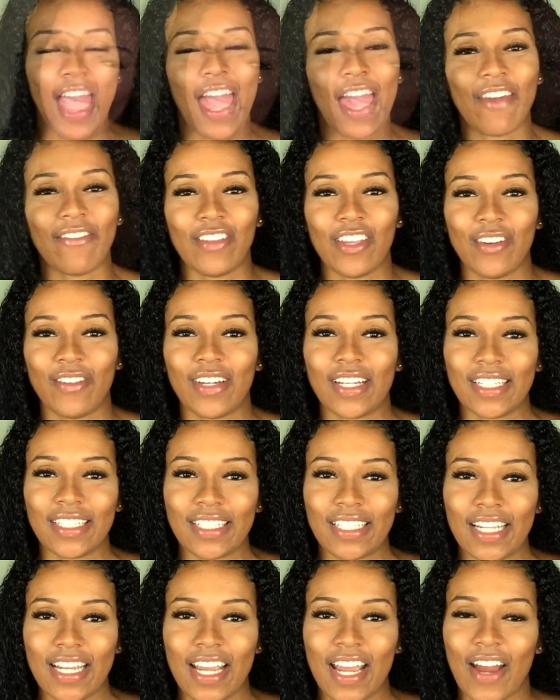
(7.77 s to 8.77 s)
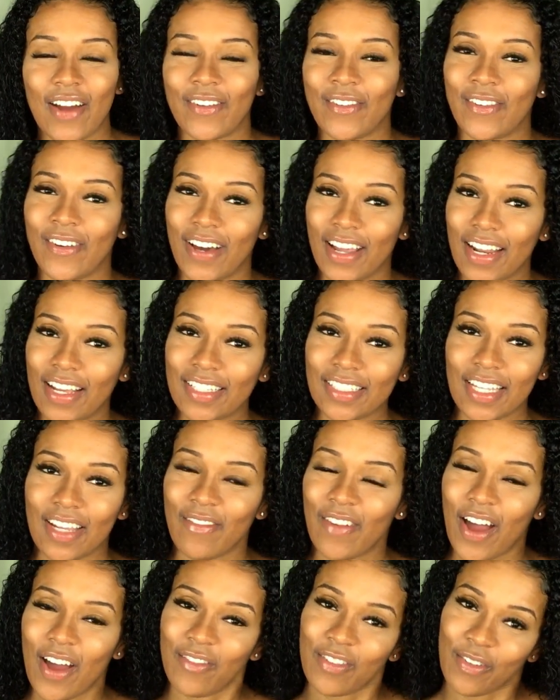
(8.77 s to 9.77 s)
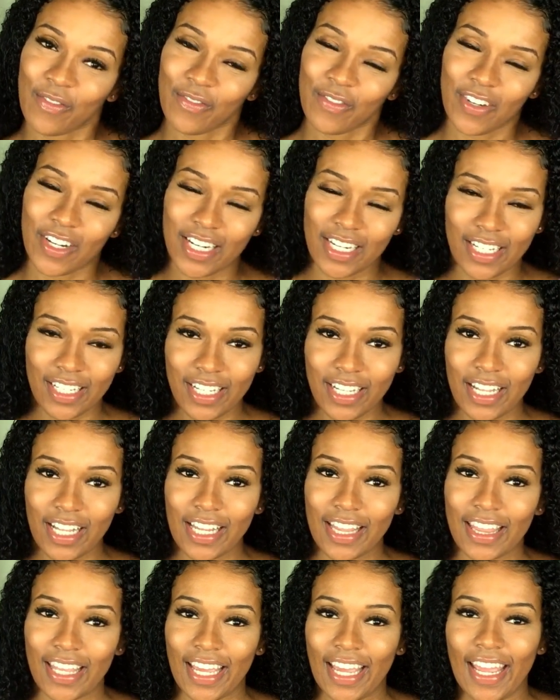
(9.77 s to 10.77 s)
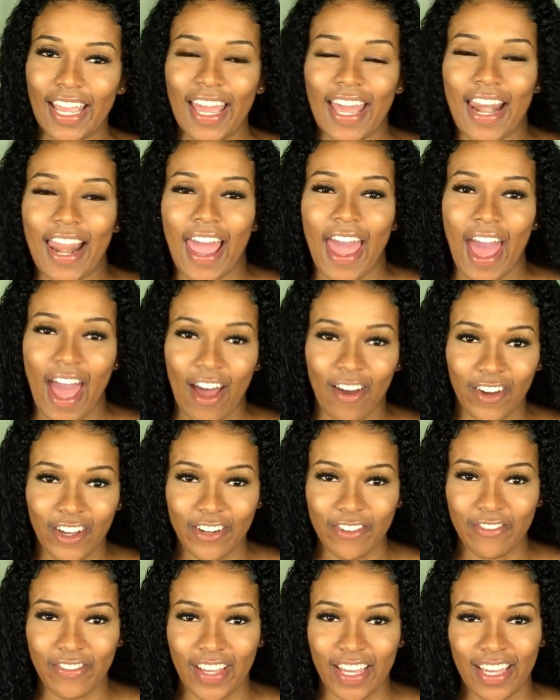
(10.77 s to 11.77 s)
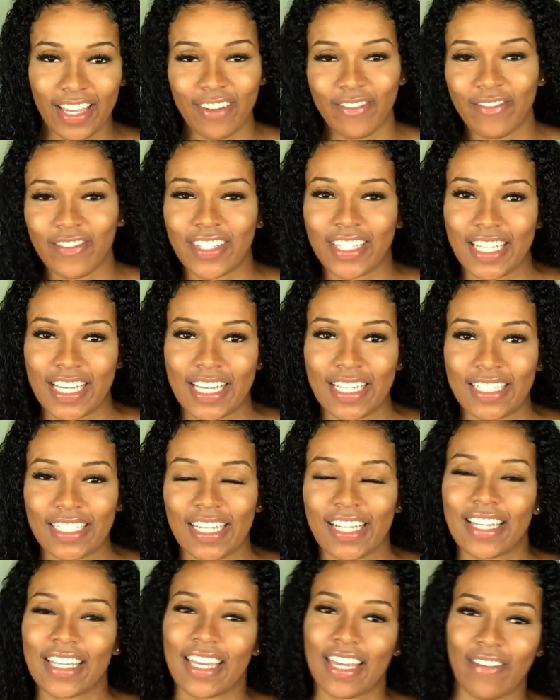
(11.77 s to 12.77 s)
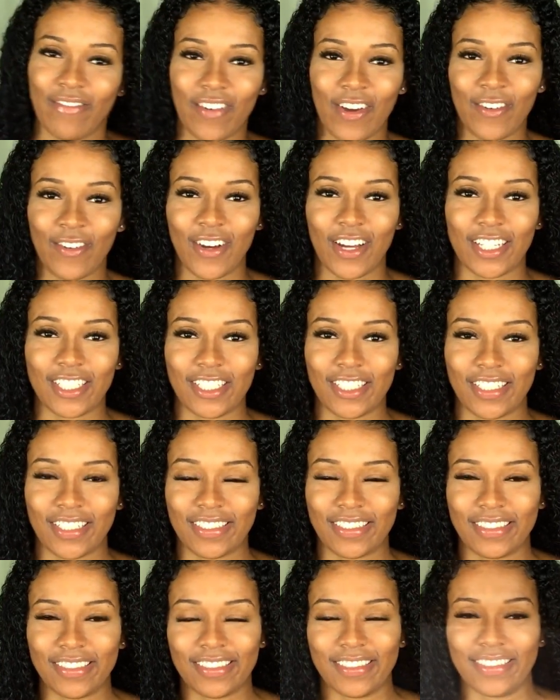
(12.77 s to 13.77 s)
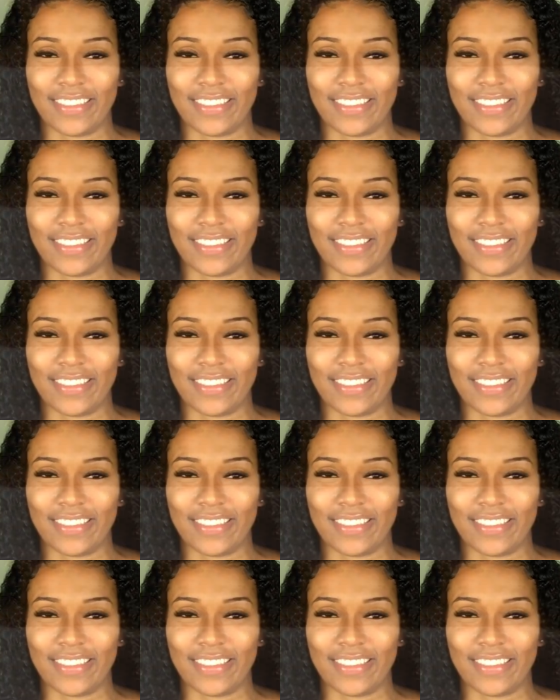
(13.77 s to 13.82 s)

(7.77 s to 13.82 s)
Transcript: If you want to see what else I bought from Pretty Little Thing and how it fit, please keep on watching.